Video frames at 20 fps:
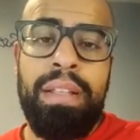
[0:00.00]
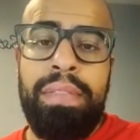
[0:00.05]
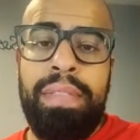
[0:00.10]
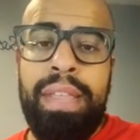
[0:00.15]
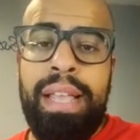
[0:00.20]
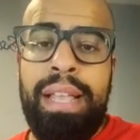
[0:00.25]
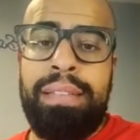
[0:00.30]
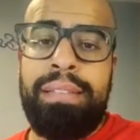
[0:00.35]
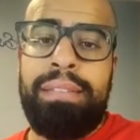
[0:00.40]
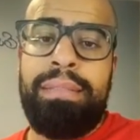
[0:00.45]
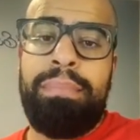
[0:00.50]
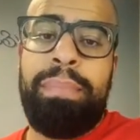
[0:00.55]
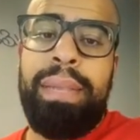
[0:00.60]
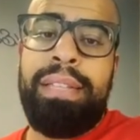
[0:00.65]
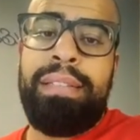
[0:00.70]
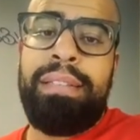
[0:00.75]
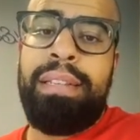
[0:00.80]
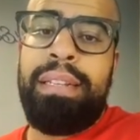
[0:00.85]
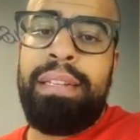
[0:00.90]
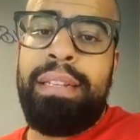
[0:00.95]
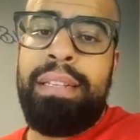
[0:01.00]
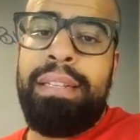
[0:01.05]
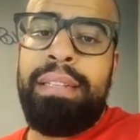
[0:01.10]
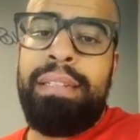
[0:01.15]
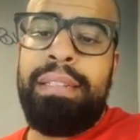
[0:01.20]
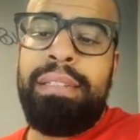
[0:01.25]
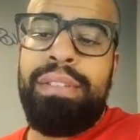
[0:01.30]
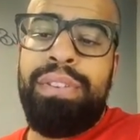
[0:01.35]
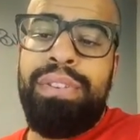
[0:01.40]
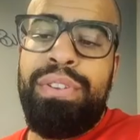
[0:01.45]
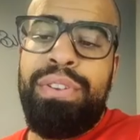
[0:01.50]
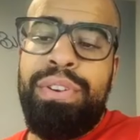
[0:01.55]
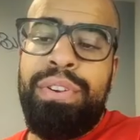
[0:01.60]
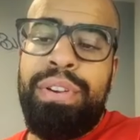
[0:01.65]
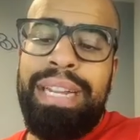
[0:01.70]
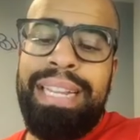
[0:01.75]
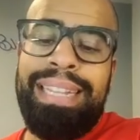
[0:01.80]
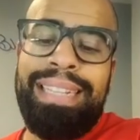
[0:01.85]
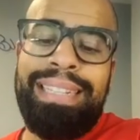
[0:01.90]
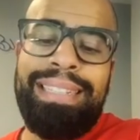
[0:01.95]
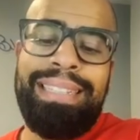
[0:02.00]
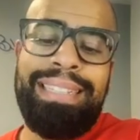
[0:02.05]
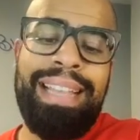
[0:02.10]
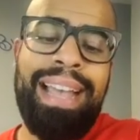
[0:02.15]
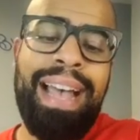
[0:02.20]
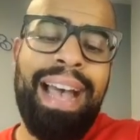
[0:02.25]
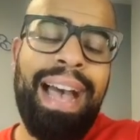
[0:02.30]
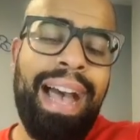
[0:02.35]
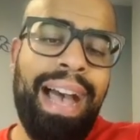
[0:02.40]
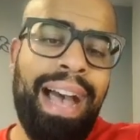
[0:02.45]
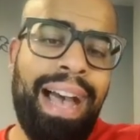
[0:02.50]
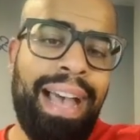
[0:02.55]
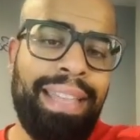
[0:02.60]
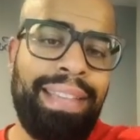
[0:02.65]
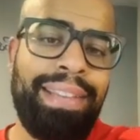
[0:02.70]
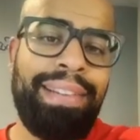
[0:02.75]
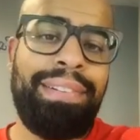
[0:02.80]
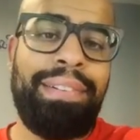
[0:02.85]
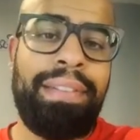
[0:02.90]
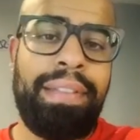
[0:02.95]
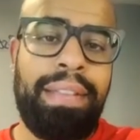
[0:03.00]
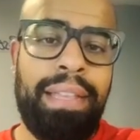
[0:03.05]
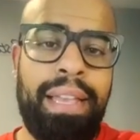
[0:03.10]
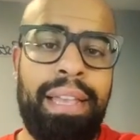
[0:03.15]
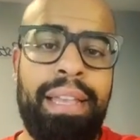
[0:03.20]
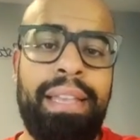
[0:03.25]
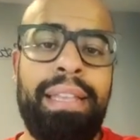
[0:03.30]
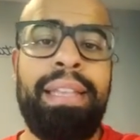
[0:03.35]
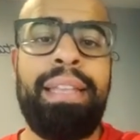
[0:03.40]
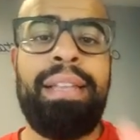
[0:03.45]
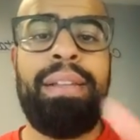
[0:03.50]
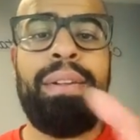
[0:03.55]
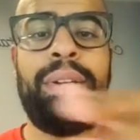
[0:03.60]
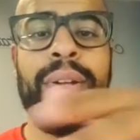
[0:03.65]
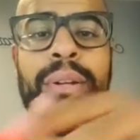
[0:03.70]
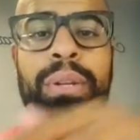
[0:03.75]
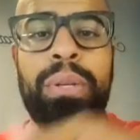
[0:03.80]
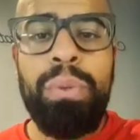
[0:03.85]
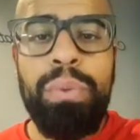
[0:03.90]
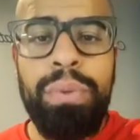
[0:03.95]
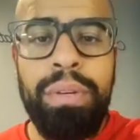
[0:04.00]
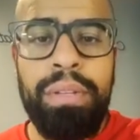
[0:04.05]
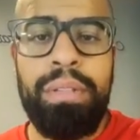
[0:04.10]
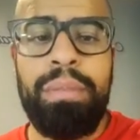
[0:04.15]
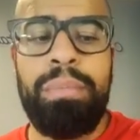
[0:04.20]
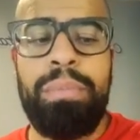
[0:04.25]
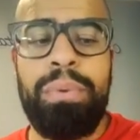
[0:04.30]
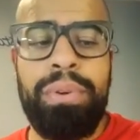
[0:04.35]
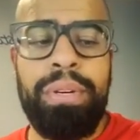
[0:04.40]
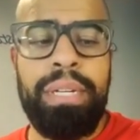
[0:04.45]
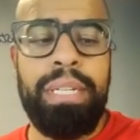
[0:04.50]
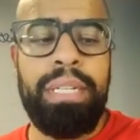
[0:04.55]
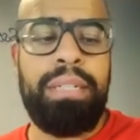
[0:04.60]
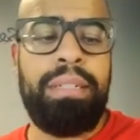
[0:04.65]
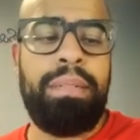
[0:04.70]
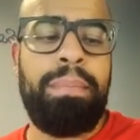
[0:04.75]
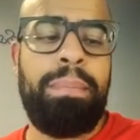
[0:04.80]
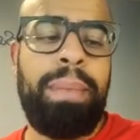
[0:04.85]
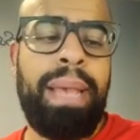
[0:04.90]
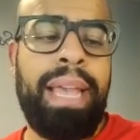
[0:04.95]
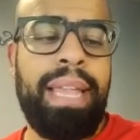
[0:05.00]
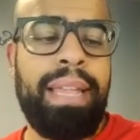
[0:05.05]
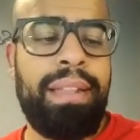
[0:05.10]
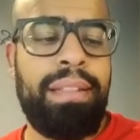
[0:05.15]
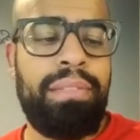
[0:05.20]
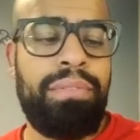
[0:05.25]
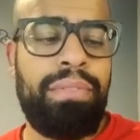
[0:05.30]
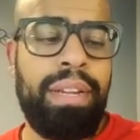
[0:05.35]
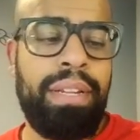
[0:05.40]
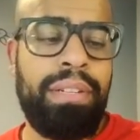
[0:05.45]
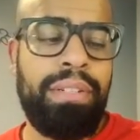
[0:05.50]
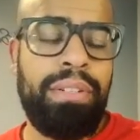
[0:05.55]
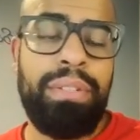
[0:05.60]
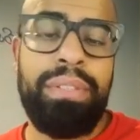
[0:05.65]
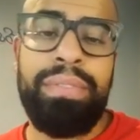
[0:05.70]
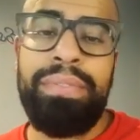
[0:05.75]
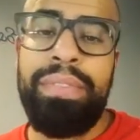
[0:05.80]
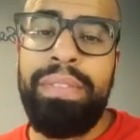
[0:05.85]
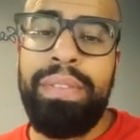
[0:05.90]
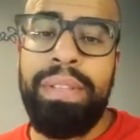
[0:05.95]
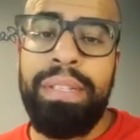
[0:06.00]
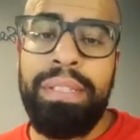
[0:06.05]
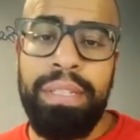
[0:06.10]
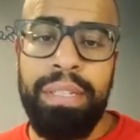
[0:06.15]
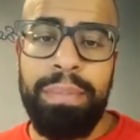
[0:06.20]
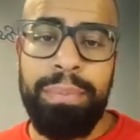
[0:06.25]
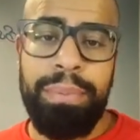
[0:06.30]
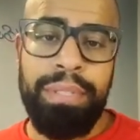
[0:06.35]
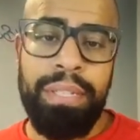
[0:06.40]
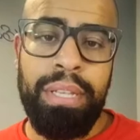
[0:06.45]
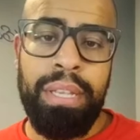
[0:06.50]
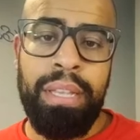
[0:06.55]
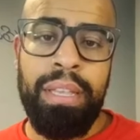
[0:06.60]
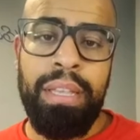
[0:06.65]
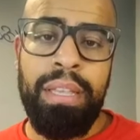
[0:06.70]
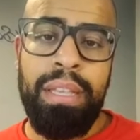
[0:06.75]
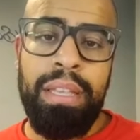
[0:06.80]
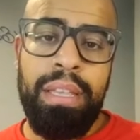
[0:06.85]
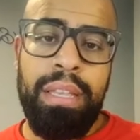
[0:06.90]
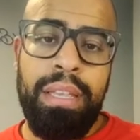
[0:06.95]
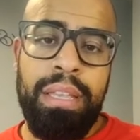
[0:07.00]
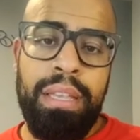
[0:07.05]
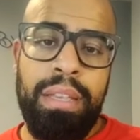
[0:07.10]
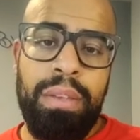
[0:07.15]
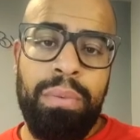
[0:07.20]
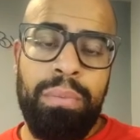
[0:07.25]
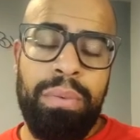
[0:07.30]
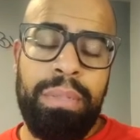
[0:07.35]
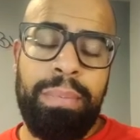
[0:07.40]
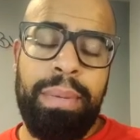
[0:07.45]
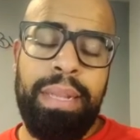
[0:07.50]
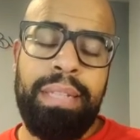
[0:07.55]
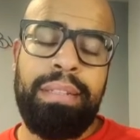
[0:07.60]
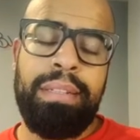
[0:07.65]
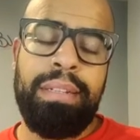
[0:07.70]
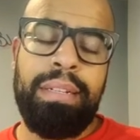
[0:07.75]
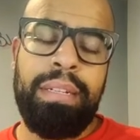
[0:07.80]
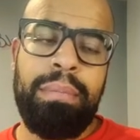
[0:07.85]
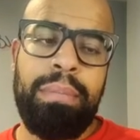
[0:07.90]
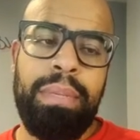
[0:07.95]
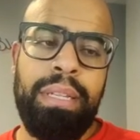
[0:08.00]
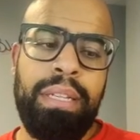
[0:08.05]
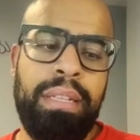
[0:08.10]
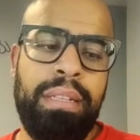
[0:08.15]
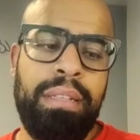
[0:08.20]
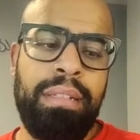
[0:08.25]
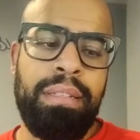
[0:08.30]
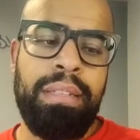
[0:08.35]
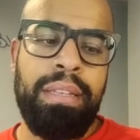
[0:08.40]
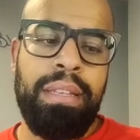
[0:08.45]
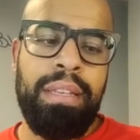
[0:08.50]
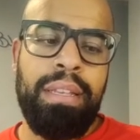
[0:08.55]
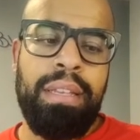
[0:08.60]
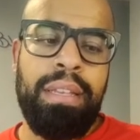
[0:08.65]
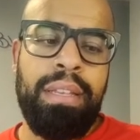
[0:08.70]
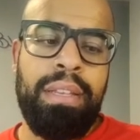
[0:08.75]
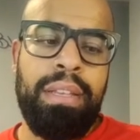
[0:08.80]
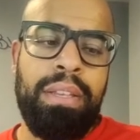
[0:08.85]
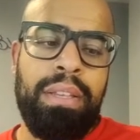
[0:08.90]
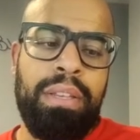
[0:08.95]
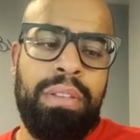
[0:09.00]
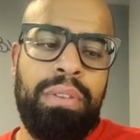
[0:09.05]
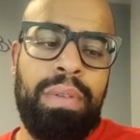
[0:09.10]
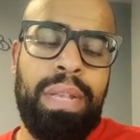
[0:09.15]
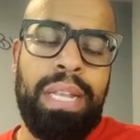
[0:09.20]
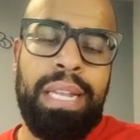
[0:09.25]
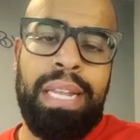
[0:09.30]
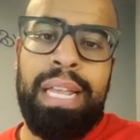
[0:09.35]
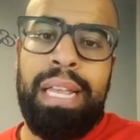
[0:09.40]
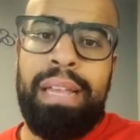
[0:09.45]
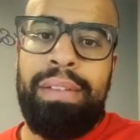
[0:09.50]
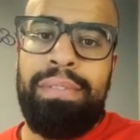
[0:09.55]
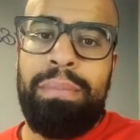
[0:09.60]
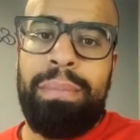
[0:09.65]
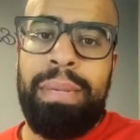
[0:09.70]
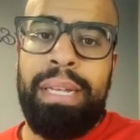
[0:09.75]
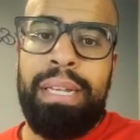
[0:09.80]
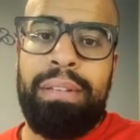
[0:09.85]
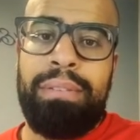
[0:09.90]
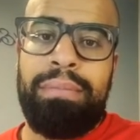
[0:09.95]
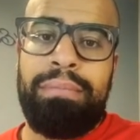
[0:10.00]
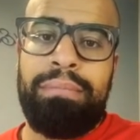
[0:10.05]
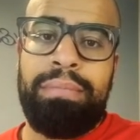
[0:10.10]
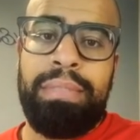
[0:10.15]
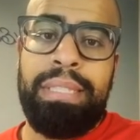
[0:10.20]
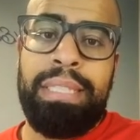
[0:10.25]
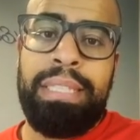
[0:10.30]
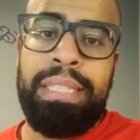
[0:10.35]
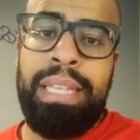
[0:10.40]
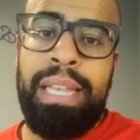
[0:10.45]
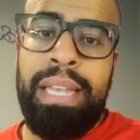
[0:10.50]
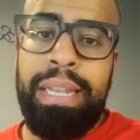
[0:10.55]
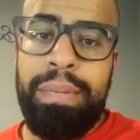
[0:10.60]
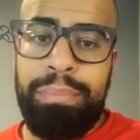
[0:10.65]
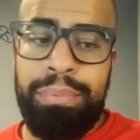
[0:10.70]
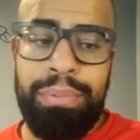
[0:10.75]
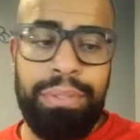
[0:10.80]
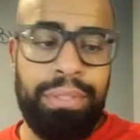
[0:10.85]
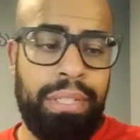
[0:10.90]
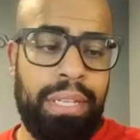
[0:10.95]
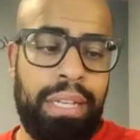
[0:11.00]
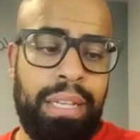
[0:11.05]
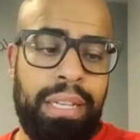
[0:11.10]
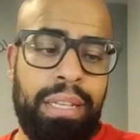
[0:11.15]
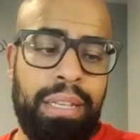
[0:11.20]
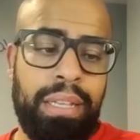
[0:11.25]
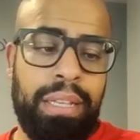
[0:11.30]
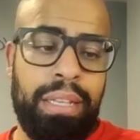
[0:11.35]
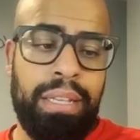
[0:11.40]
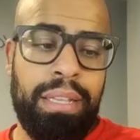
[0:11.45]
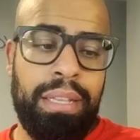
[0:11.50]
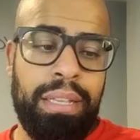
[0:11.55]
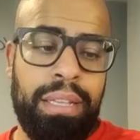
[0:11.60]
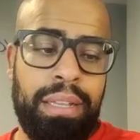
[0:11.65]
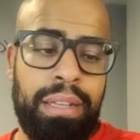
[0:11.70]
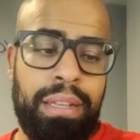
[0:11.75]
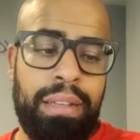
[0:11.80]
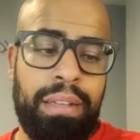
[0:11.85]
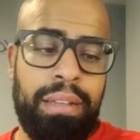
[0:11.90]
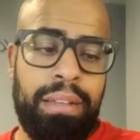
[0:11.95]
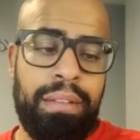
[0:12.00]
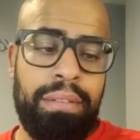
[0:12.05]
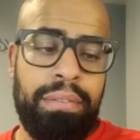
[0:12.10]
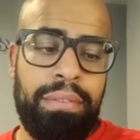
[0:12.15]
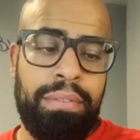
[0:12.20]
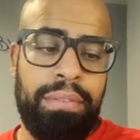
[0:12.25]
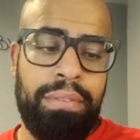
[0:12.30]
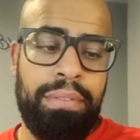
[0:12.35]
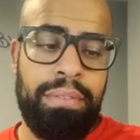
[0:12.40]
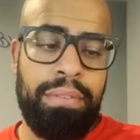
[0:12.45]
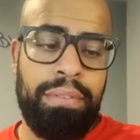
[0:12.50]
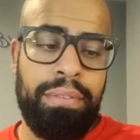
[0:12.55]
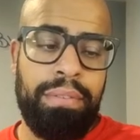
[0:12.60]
That basically is your entire debt, including the mortgage. Back end ratio is 56%, which basically means you can have about 10% of